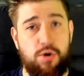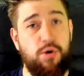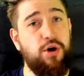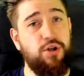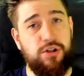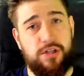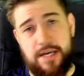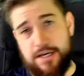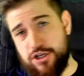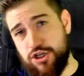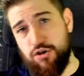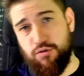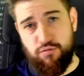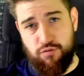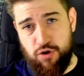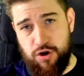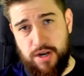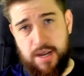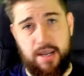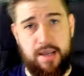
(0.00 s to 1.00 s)
you unless you're
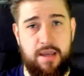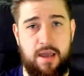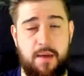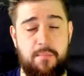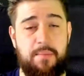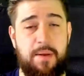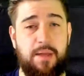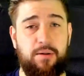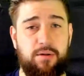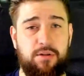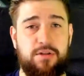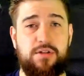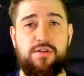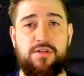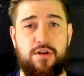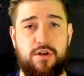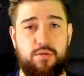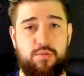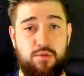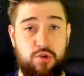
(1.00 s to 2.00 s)
running a build
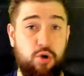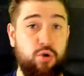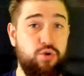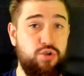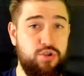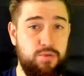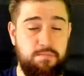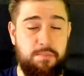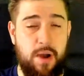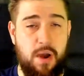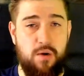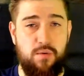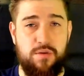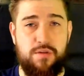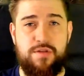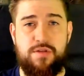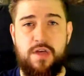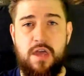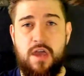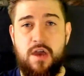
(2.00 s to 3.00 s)
that does
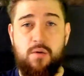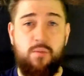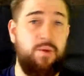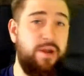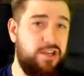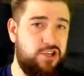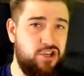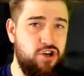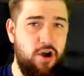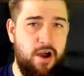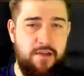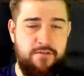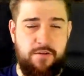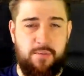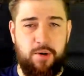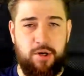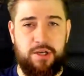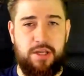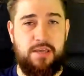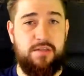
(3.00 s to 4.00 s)
both, which not
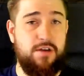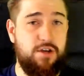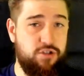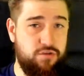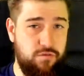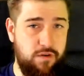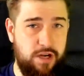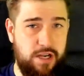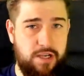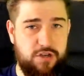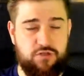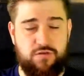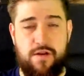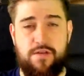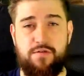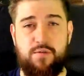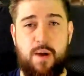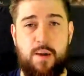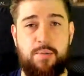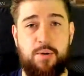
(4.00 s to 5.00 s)
everybody that's running a
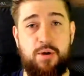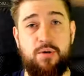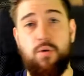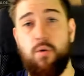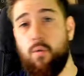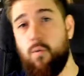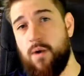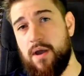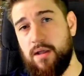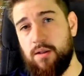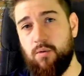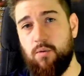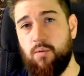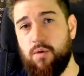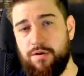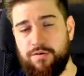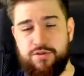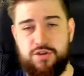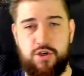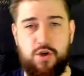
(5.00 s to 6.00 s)
strength weapon will
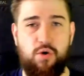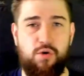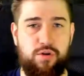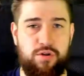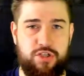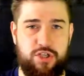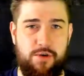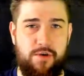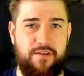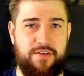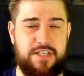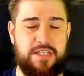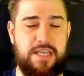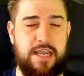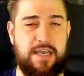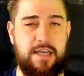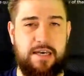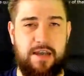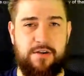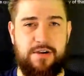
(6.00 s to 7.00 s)
want to also have a
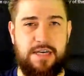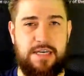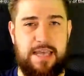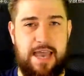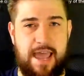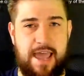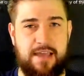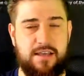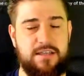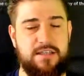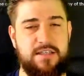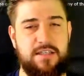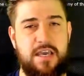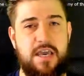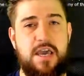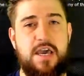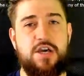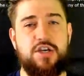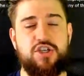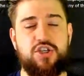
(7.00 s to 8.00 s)
secondary dex.
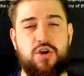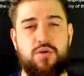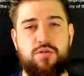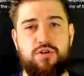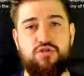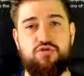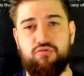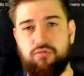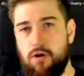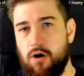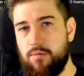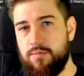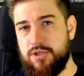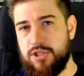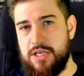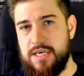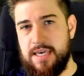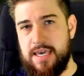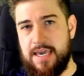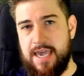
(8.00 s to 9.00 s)
So the
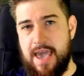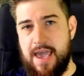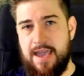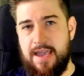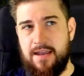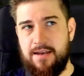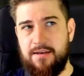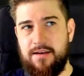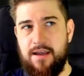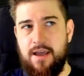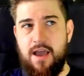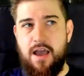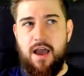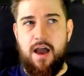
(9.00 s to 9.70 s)
drops that you get in